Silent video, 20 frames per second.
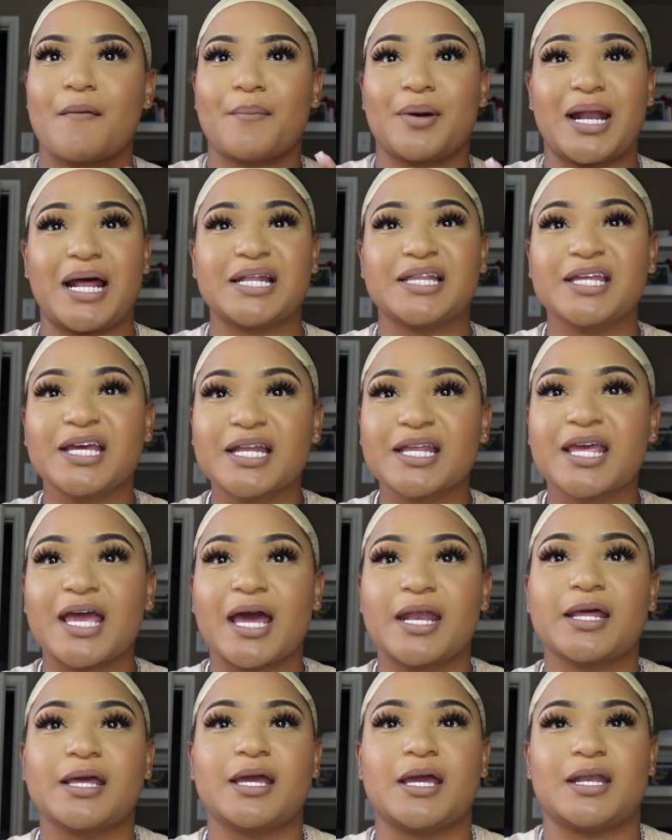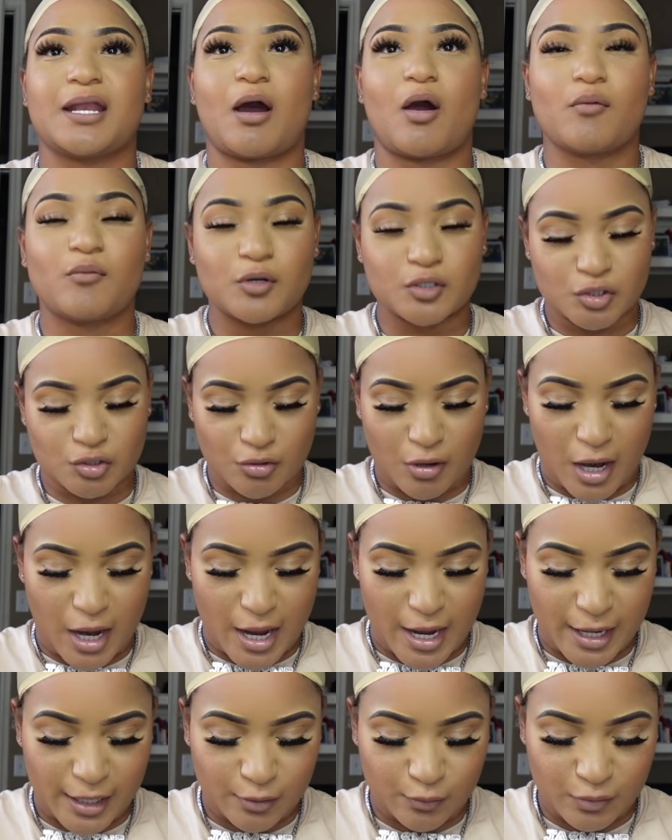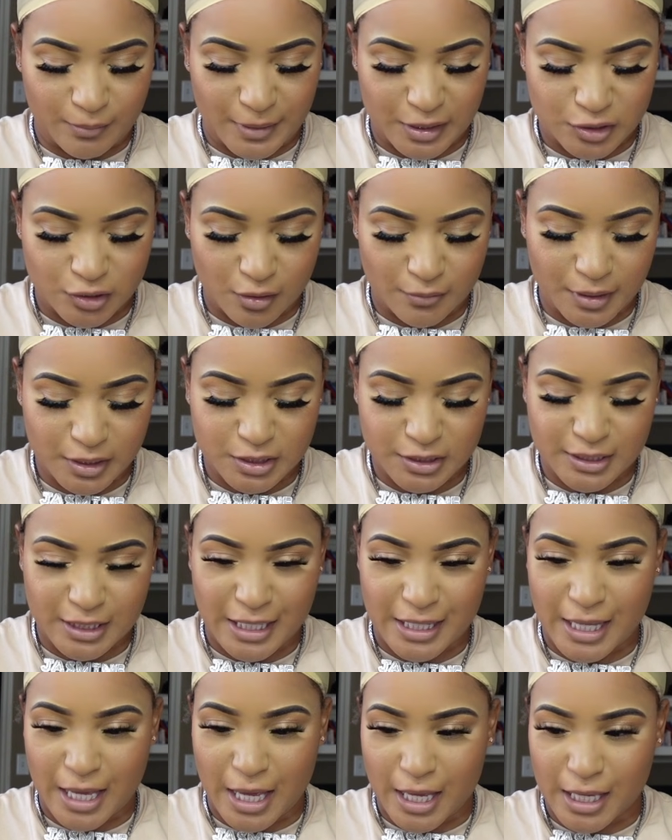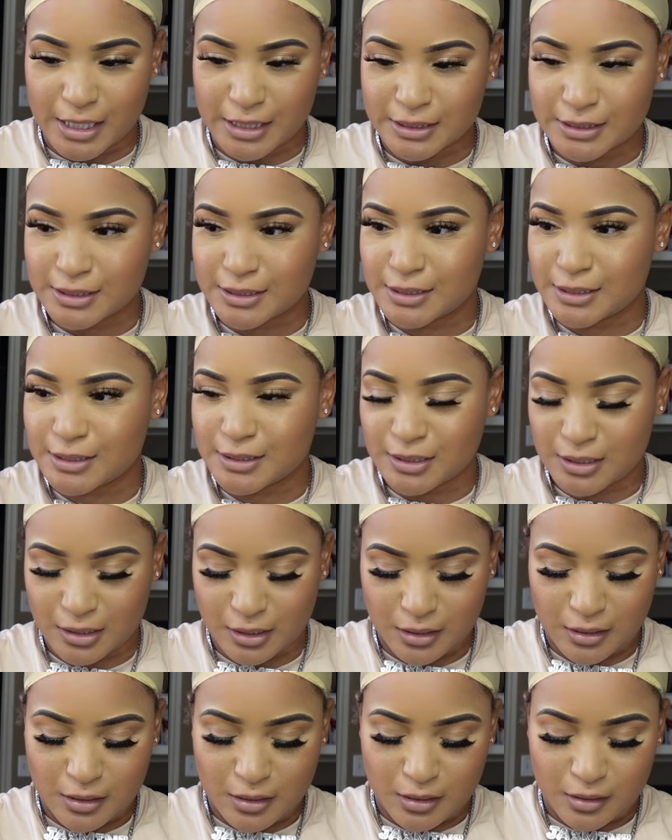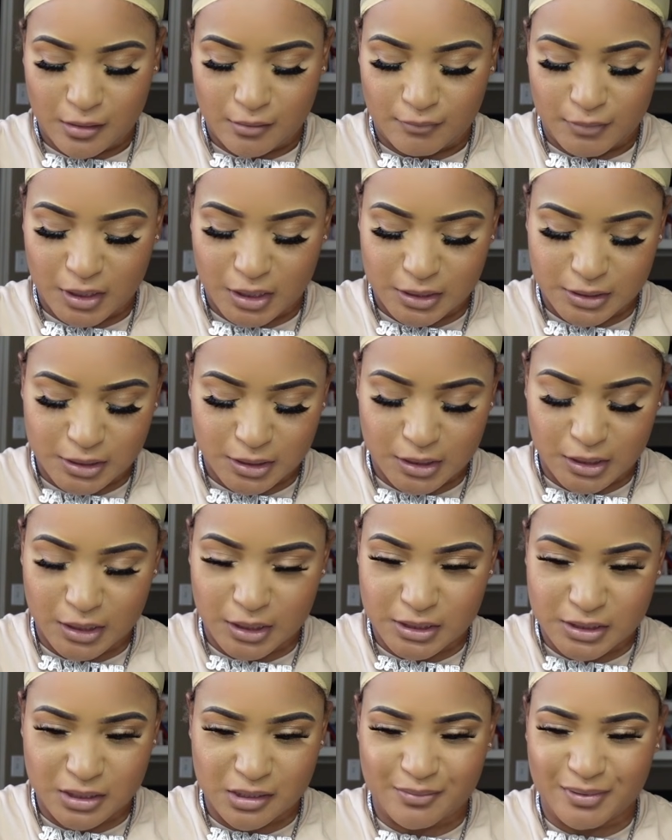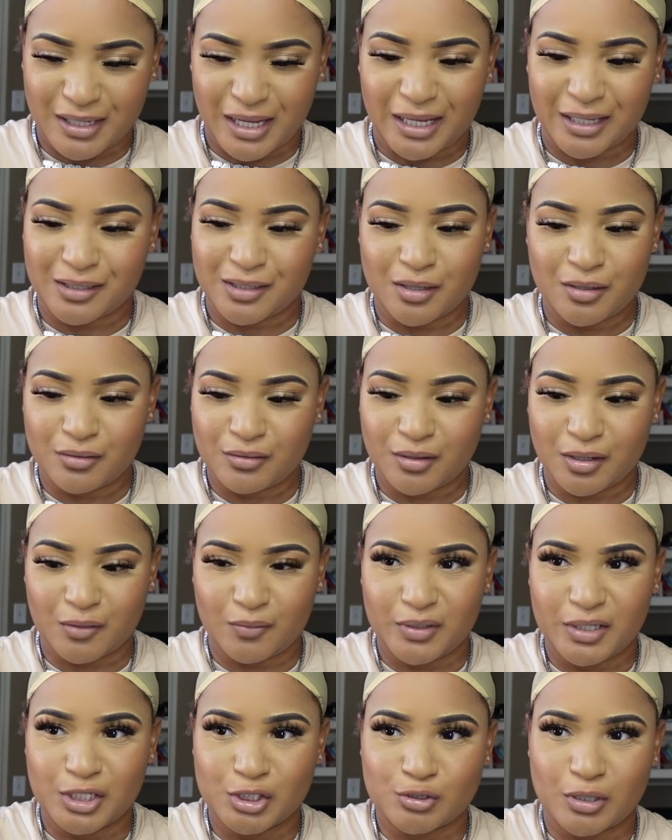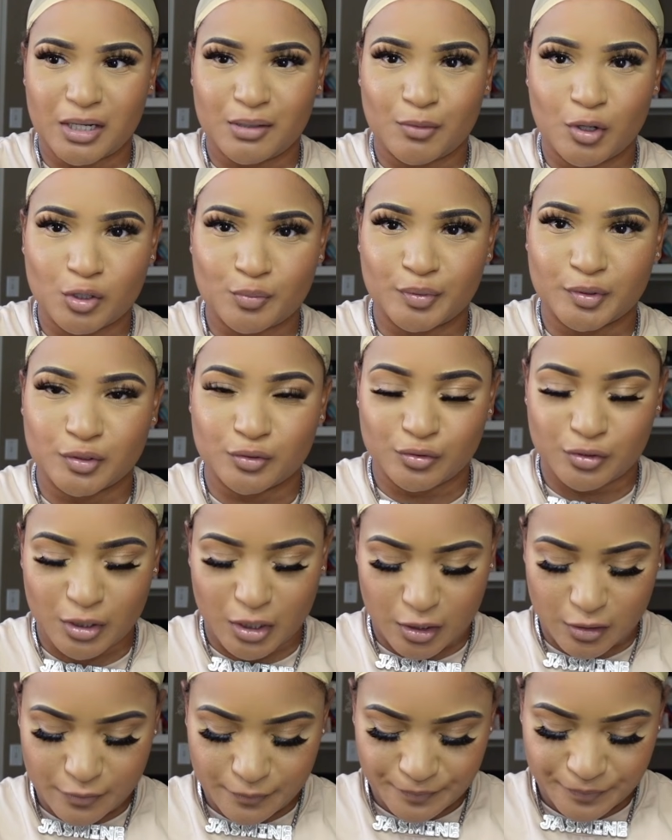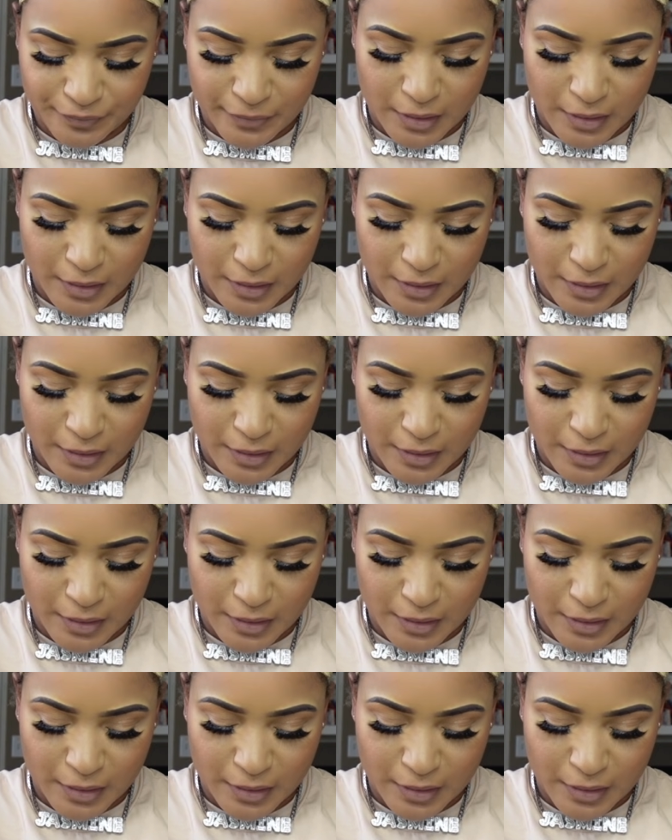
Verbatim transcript: But I did get it, and I almost cried when my sergeant major said yes. because he could have easily been like, no, girl, we need you at the motor pool, you know?